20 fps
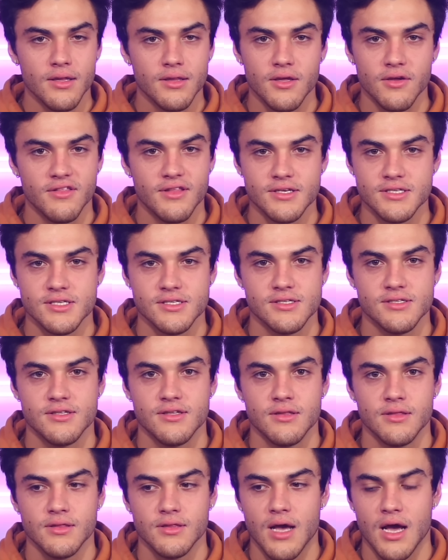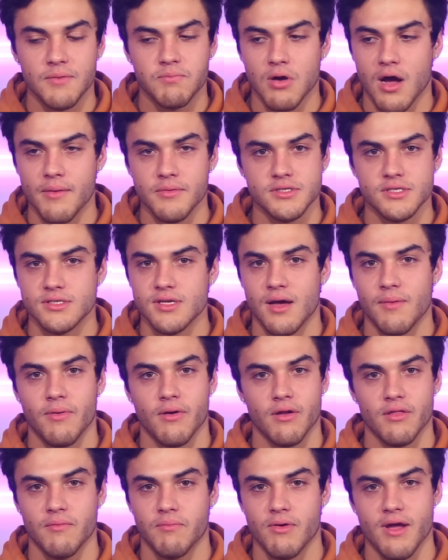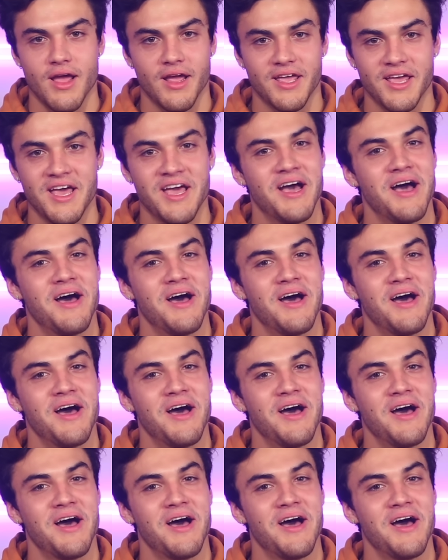dude, this is, I promise it's not part of the prank.